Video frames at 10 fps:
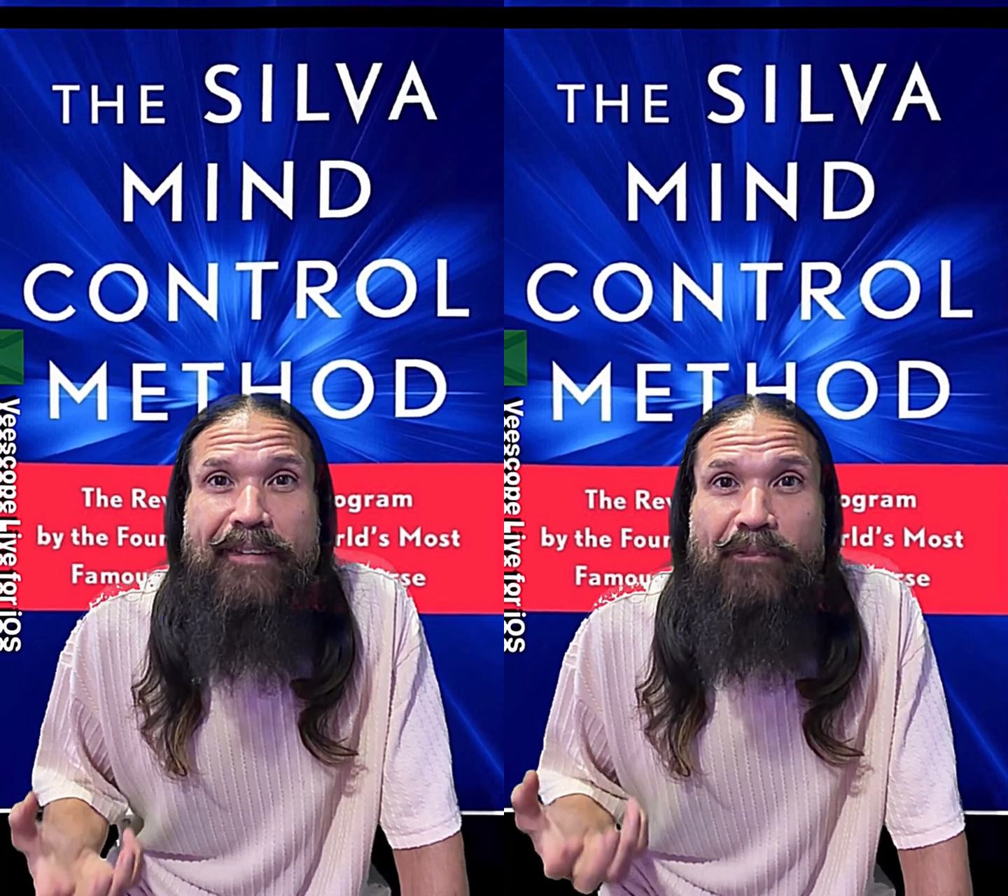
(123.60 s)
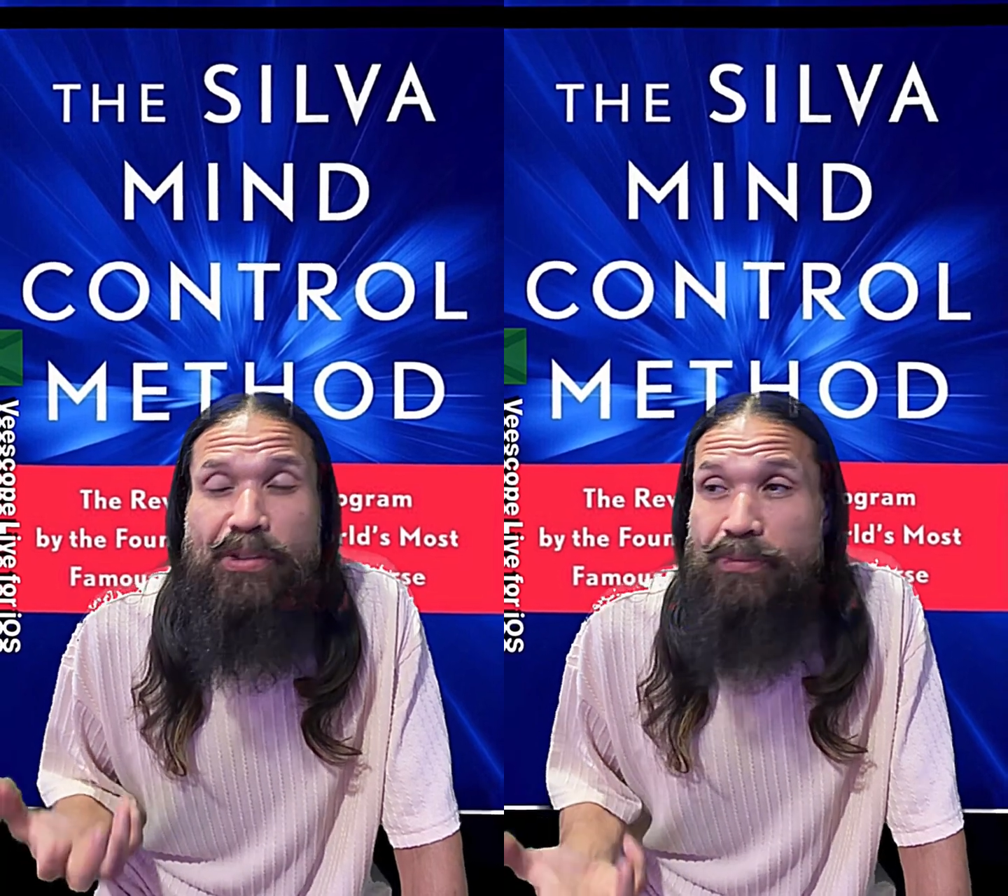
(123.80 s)

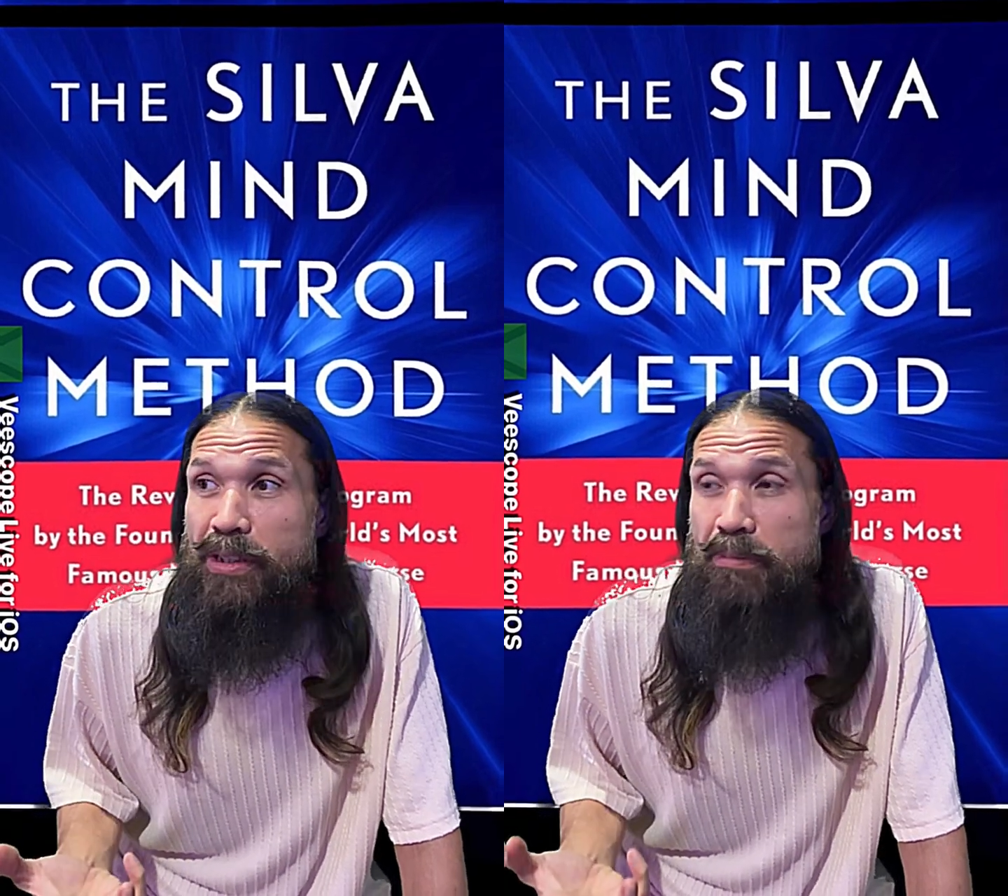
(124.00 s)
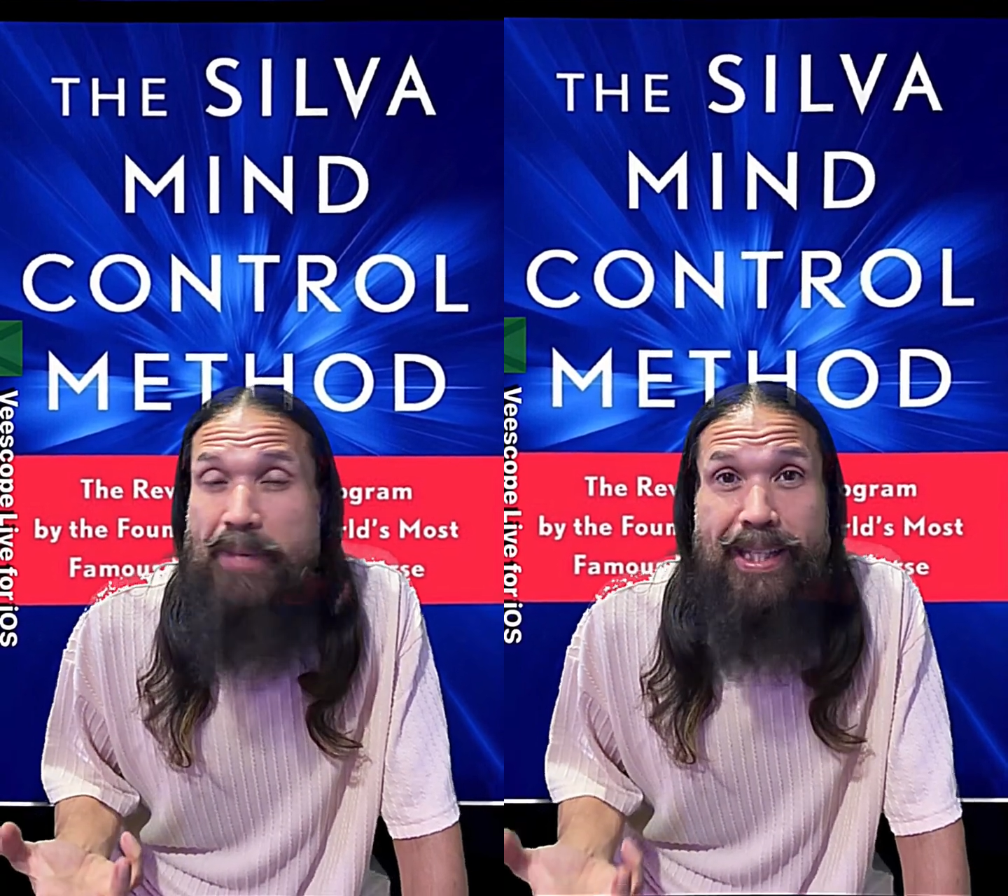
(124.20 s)
when
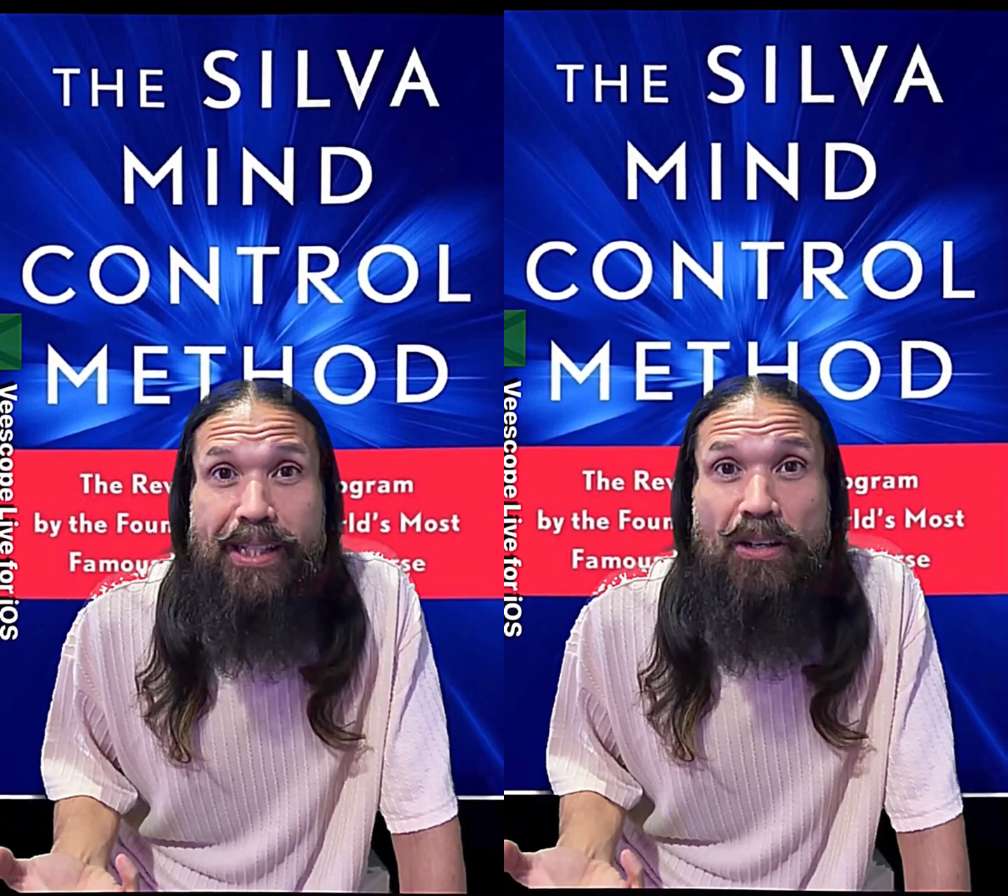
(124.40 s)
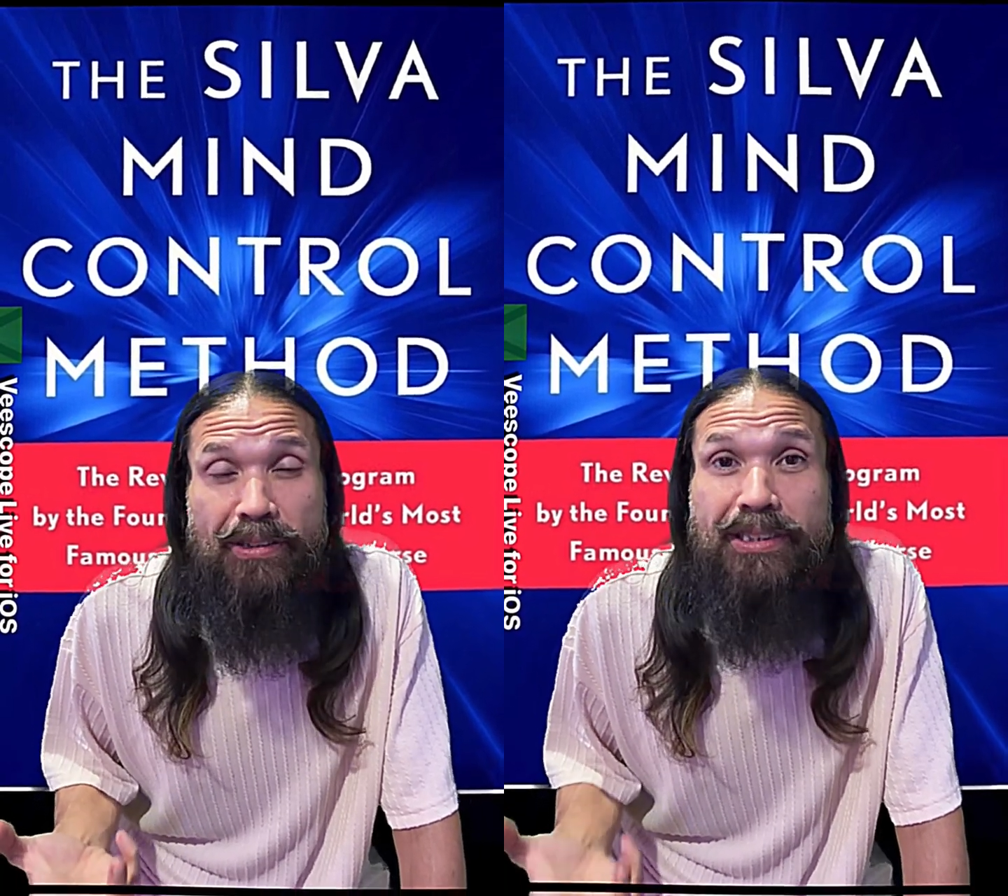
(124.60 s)
we're making our